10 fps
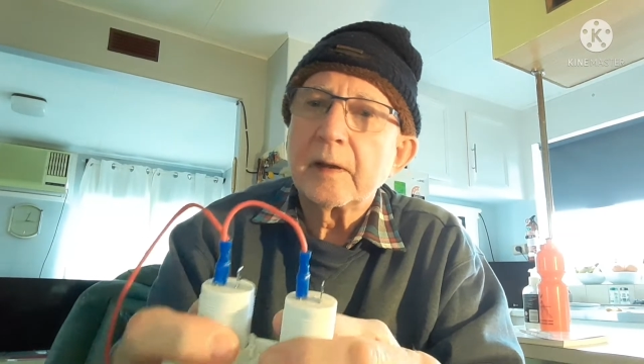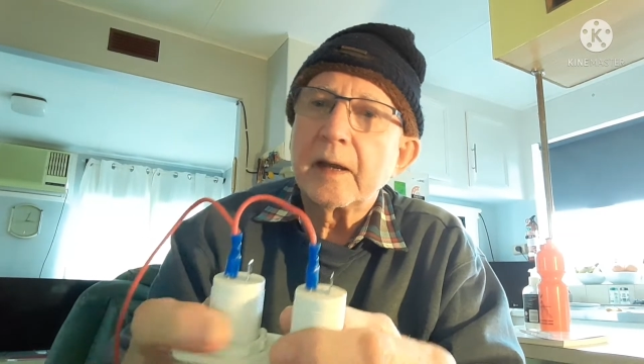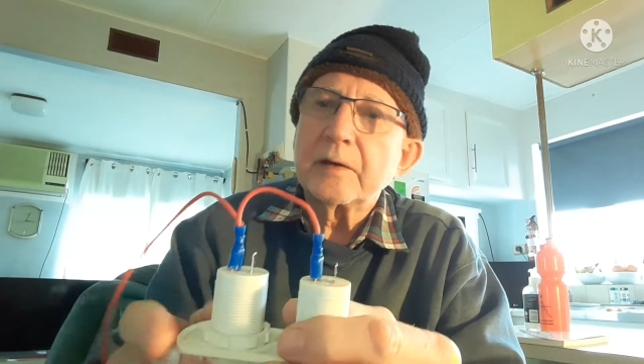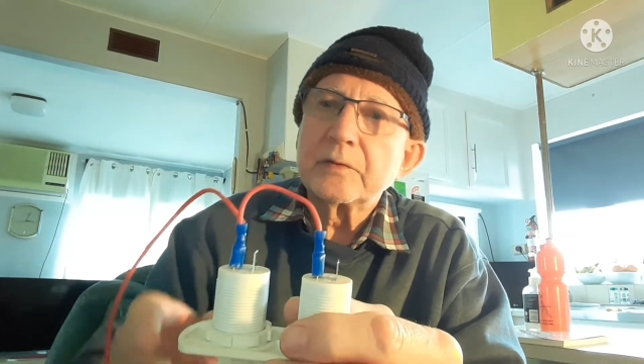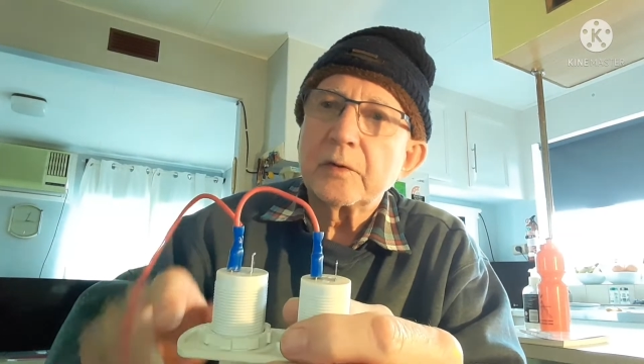
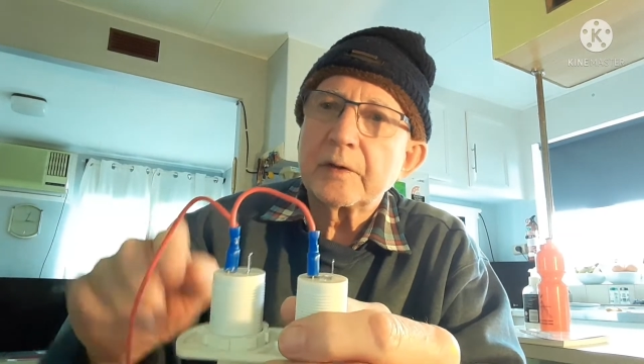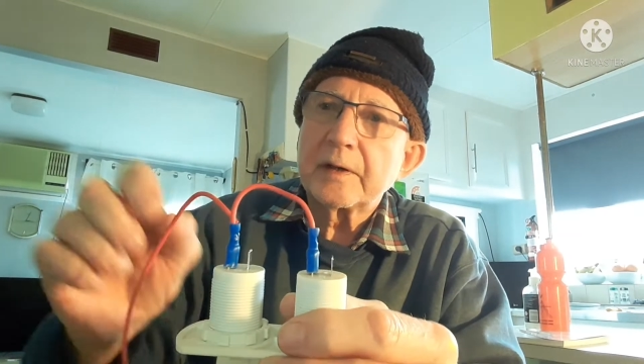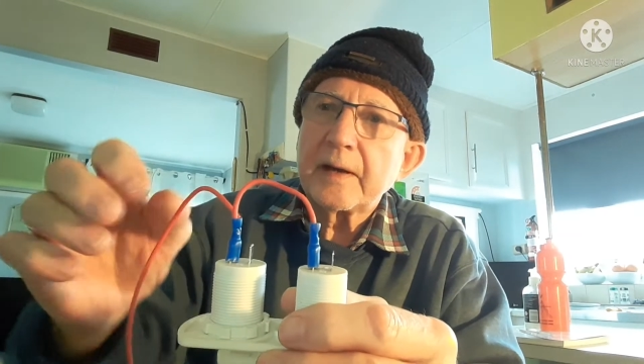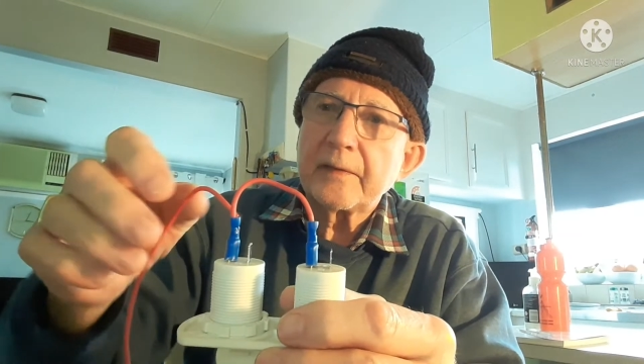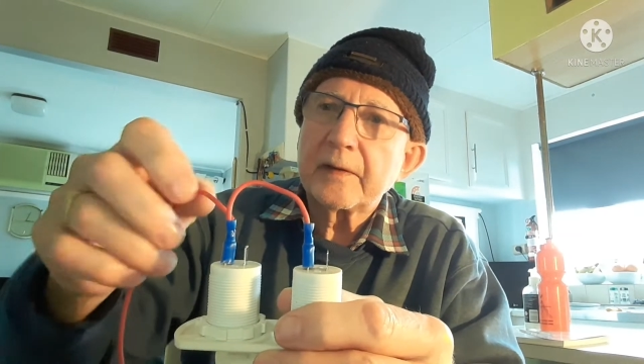and joined
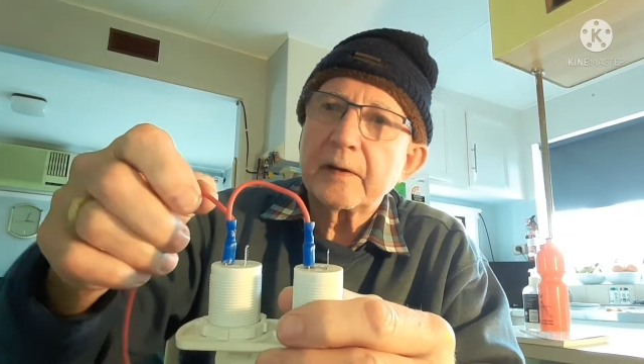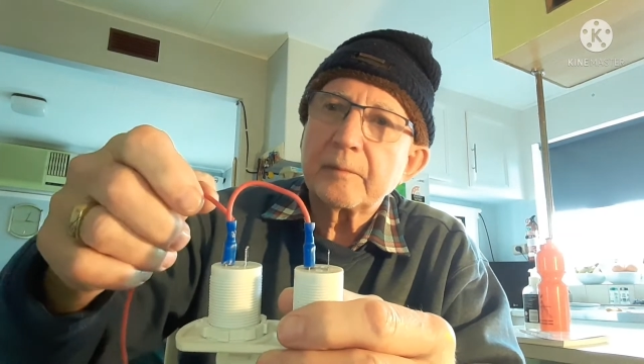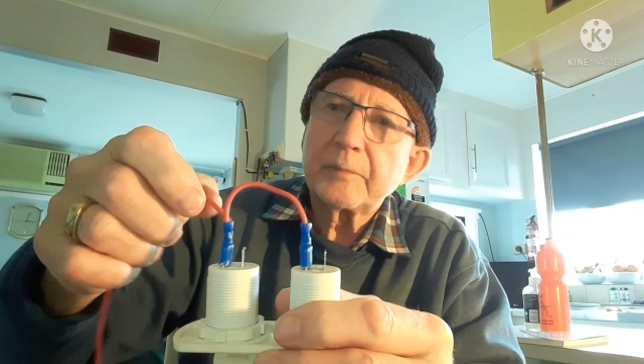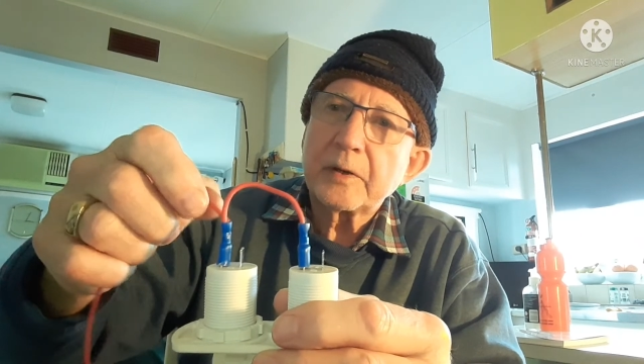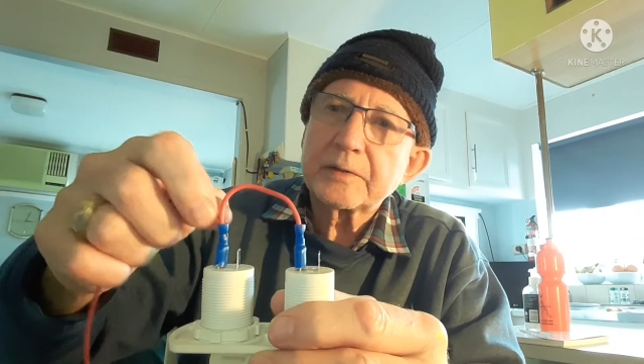another
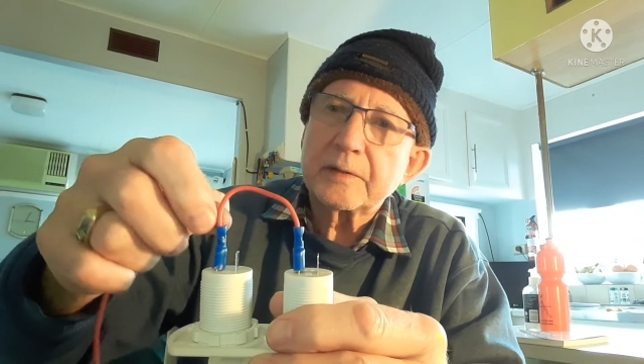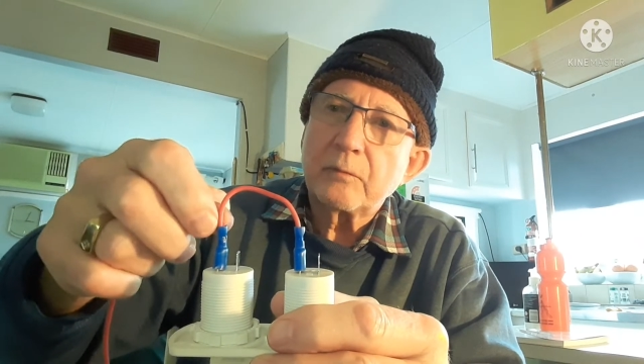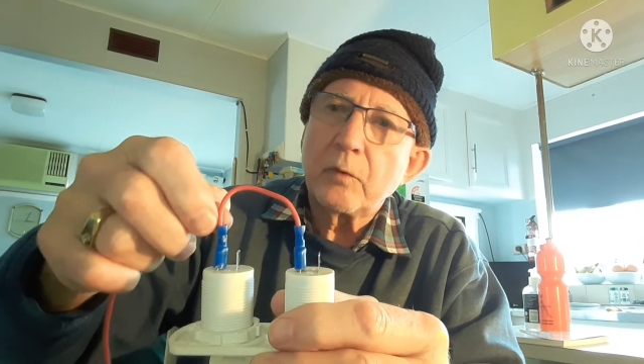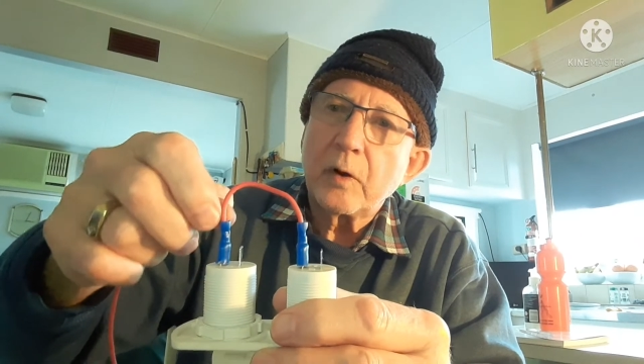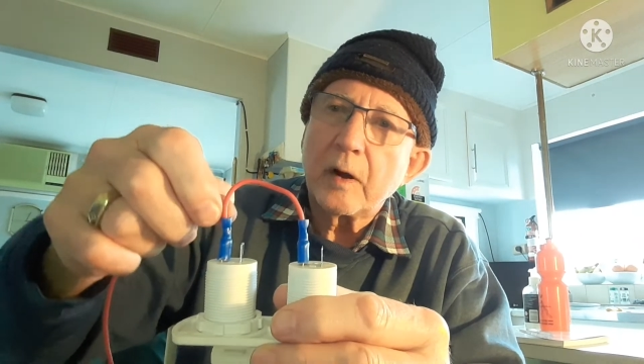positive
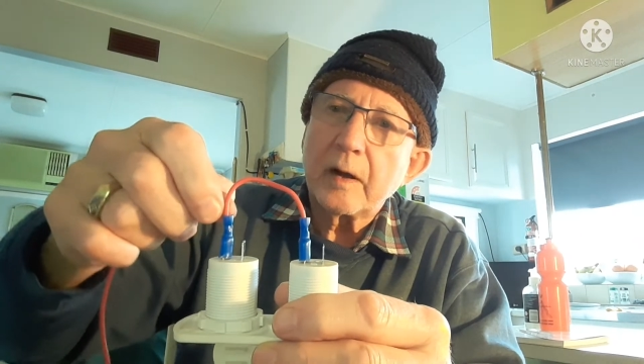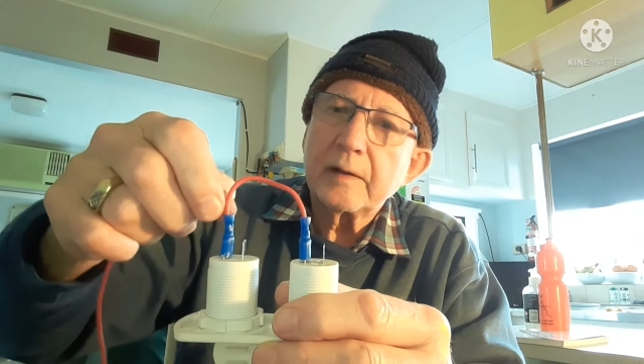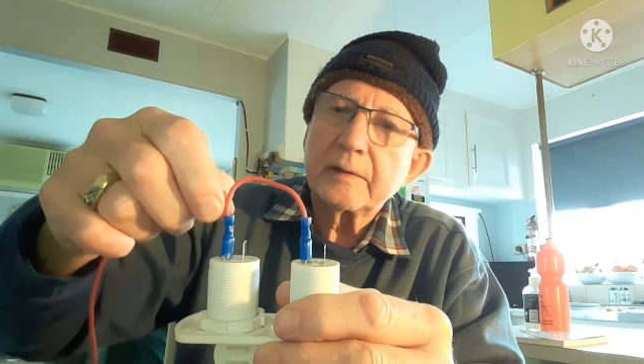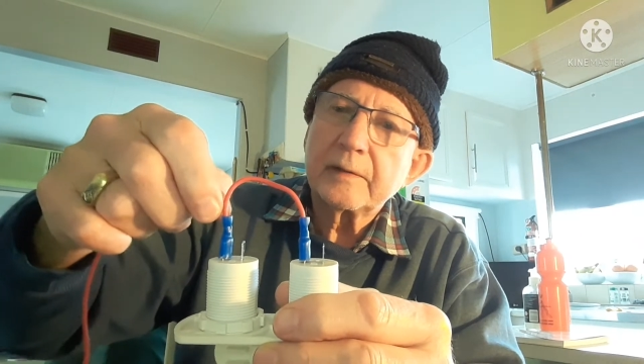wire